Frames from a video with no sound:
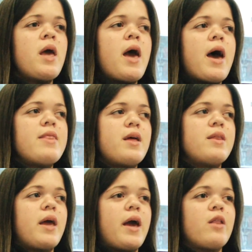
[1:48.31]
And then
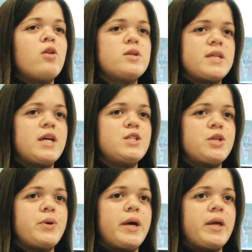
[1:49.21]
they had looked
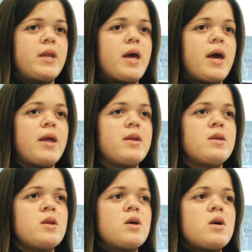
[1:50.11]
into it,
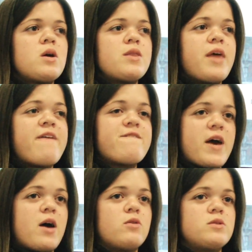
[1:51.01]
and they
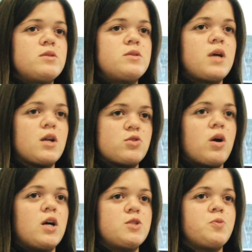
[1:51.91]
found Dr.
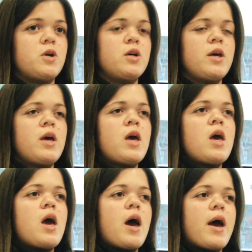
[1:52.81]
Rozbruch,
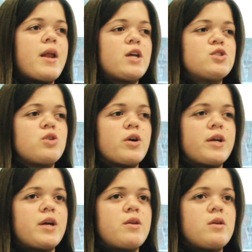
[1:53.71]
and I
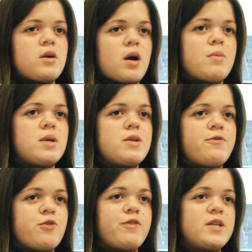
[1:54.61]
started coming
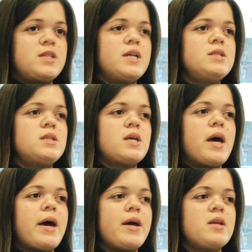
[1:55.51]
for visits,
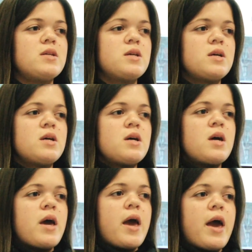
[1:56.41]
and
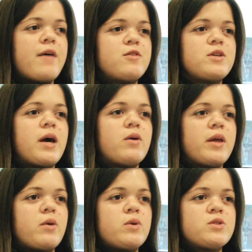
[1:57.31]
after that,
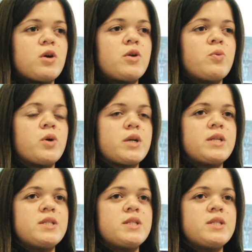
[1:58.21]
we started working